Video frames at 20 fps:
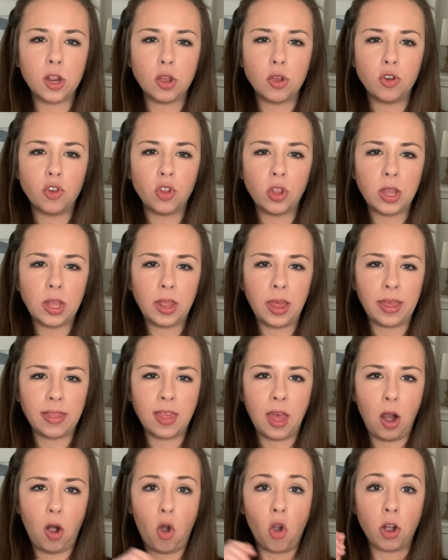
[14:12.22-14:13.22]
usually like
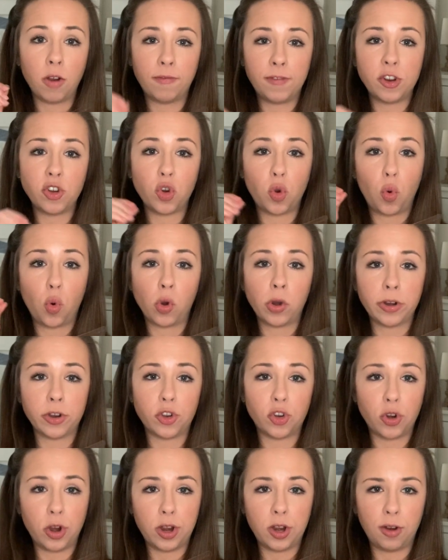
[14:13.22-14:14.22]
that artificial orange
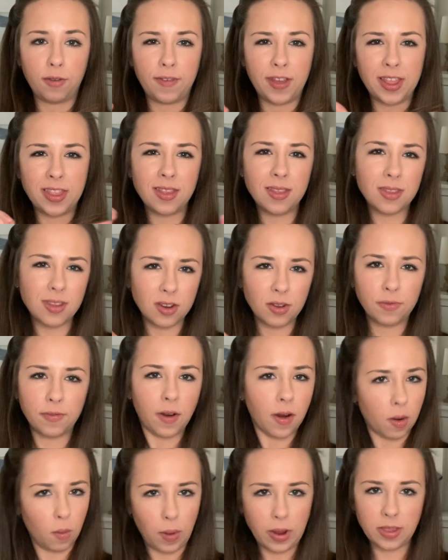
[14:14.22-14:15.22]
straight in your face. It's still
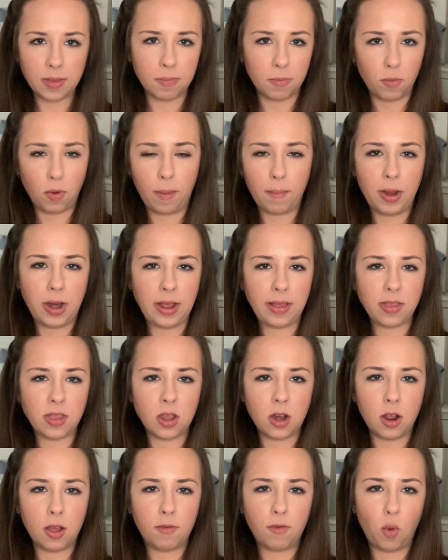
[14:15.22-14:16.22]
very
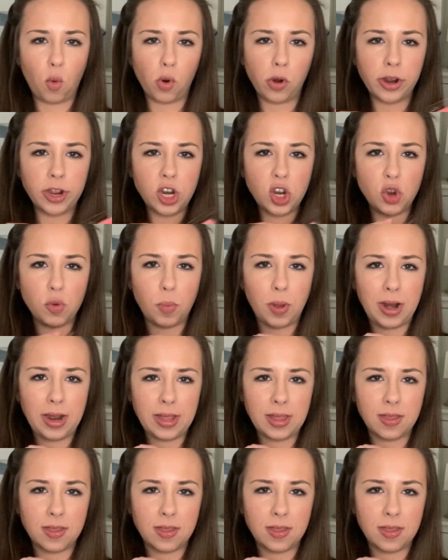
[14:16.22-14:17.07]
reminiscent of orange, but